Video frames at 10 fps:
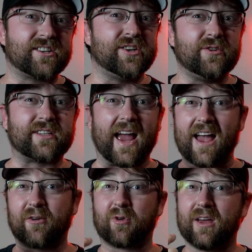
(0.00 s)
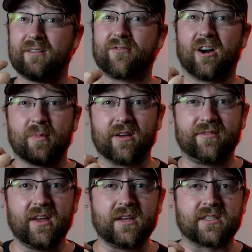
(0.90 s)
actually used to have it right in front of my
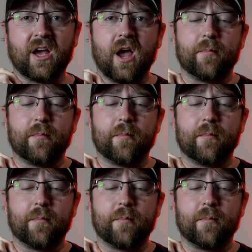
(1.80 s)
face,